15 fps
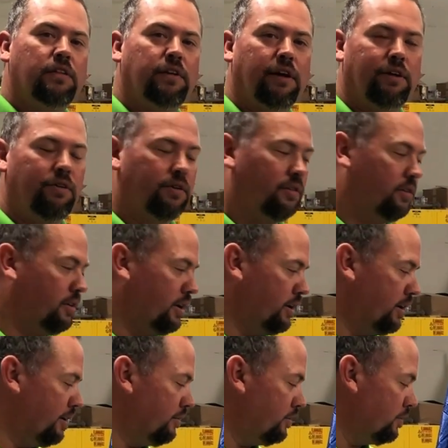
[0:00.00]
that you can
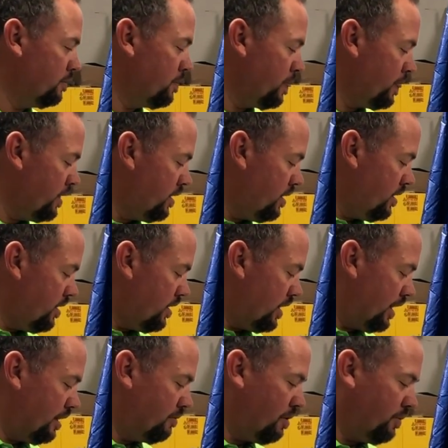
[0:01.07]
think of.